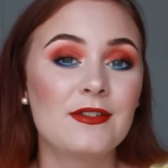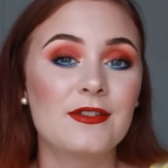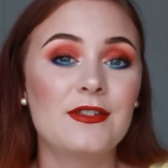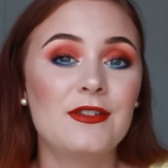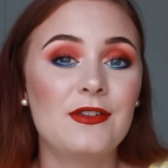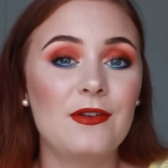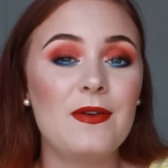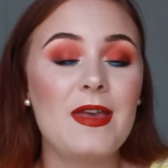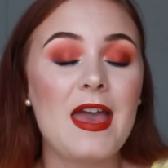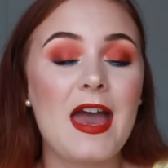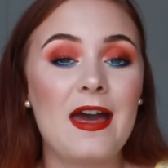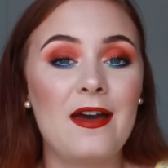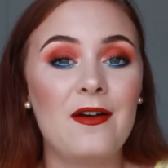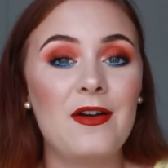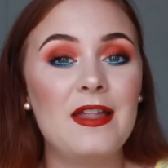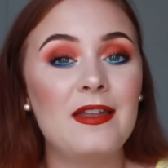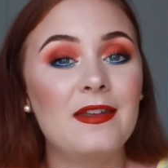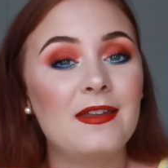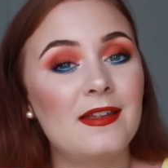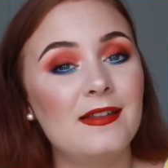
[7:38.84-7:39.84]
So yeah,
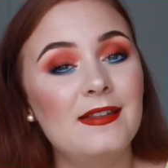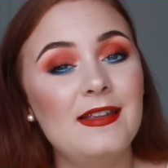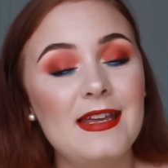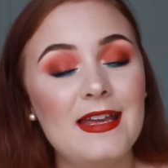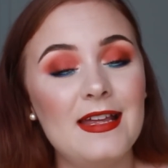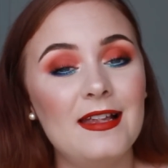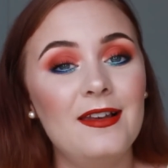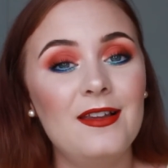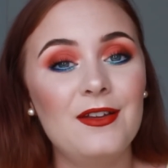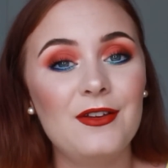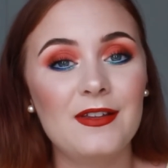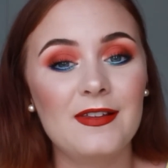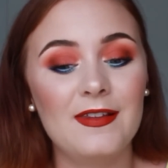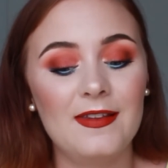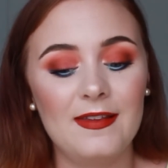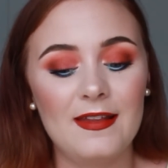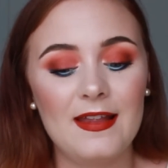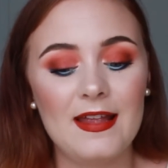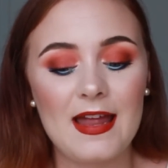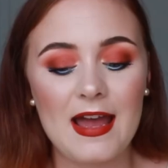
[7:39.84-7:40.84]
and the
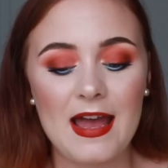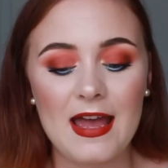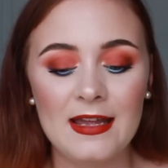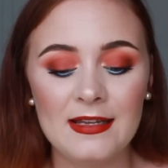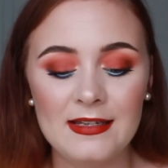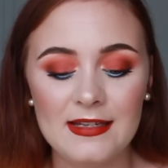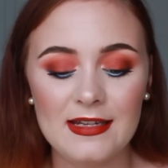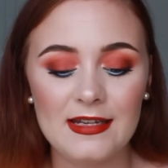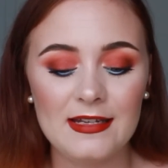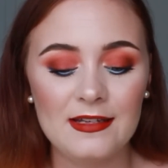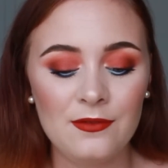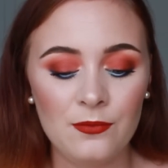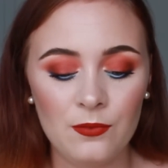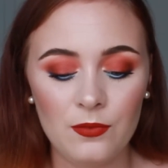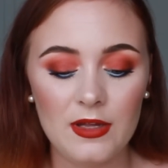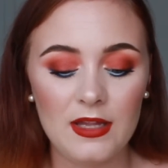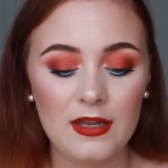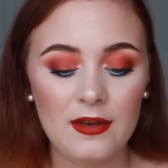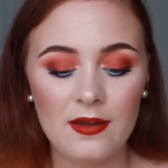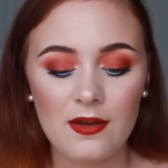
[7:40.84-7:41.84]
looks that I did
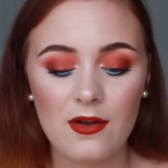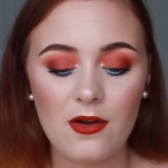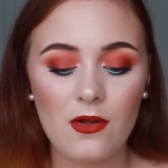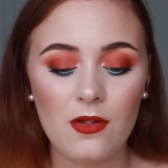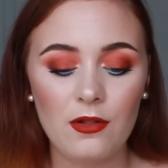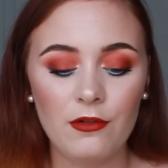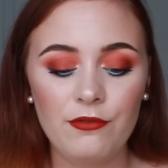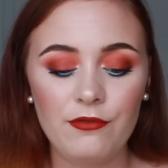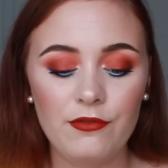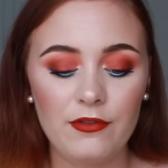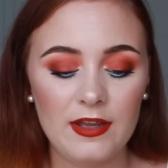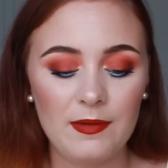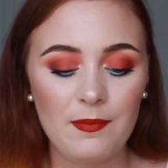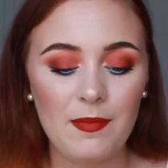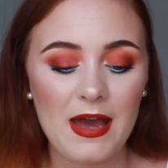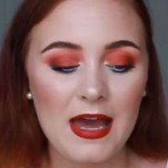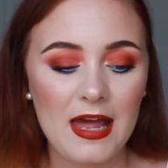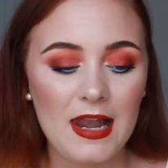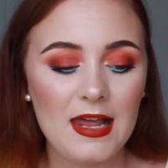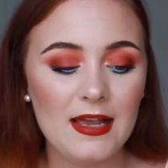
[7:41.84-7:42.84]
with all 3
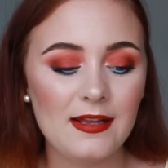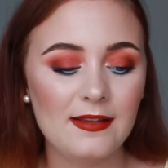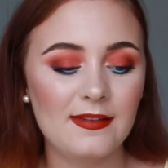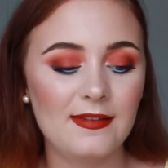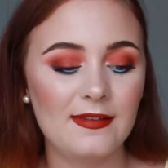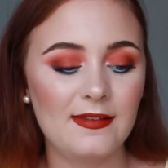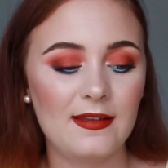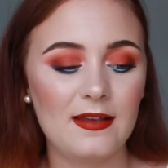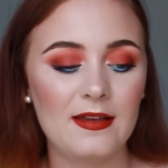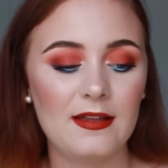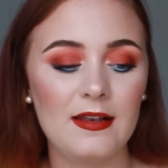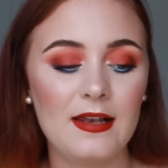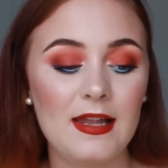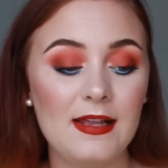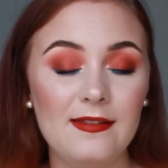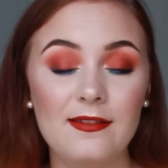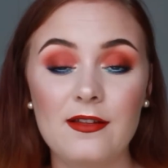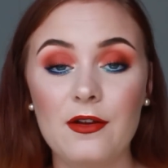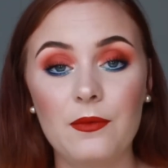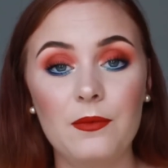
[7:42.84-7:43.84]
palettes,
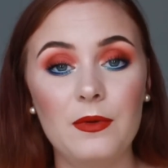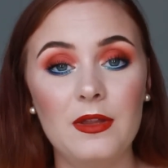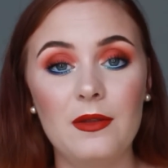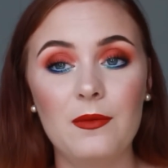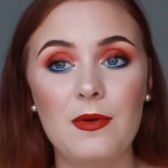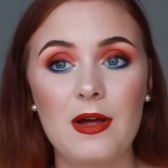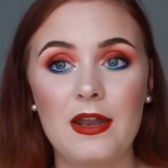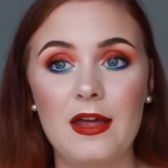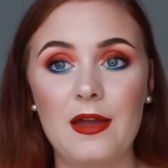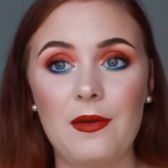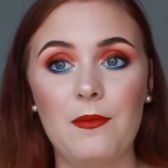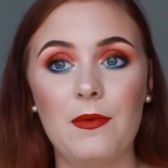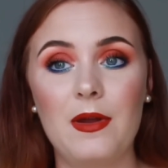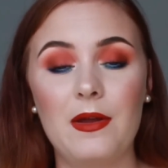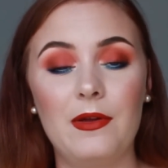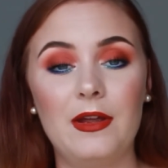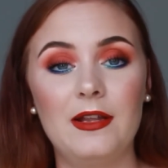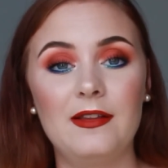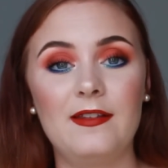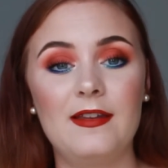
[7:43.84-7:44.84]
let's start with the one I'm
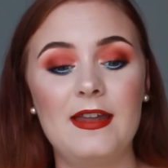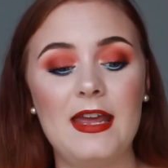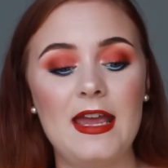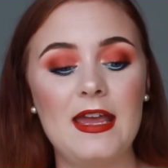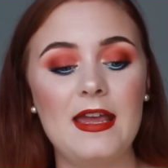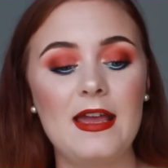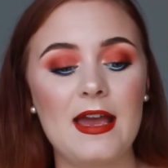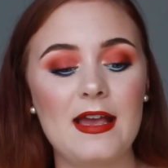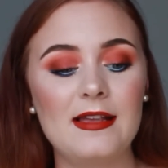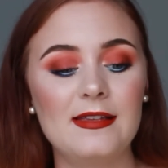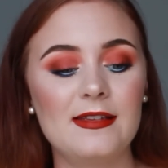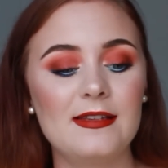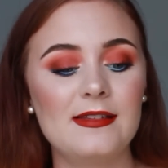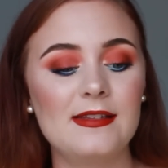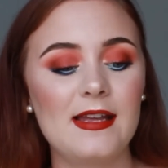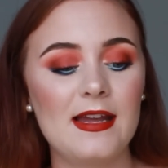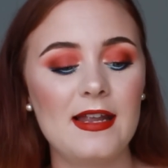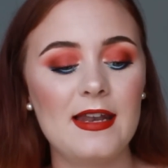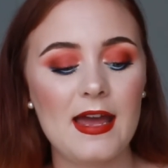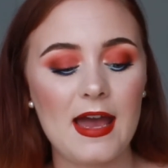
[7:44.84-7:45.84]
wearing today. As I
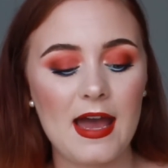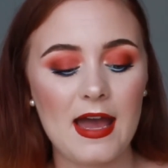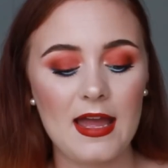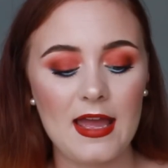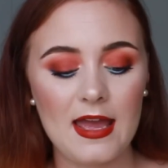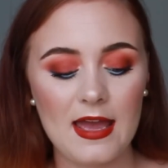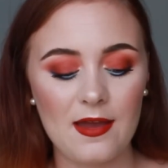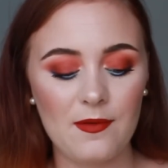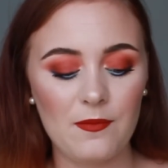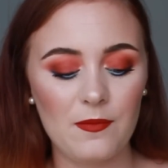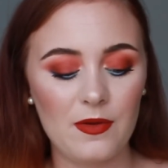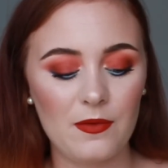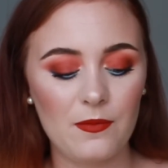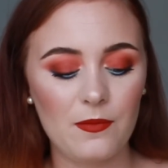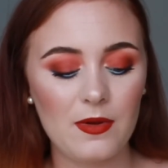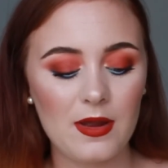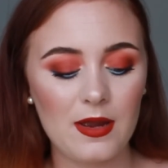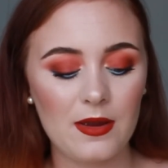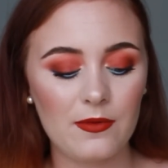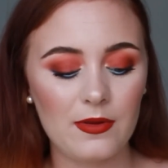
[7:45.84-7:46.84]
said, I am
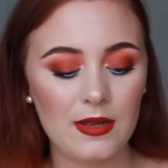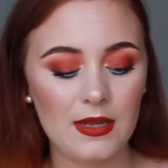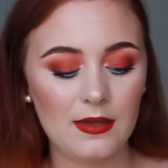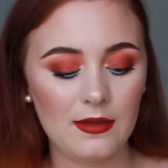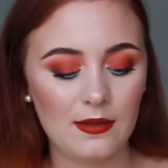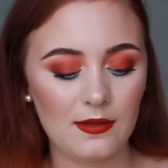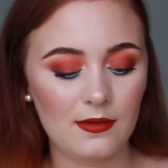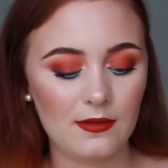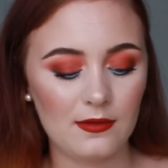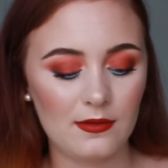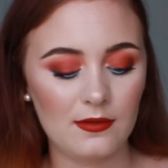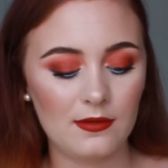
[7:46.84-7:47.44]
wearing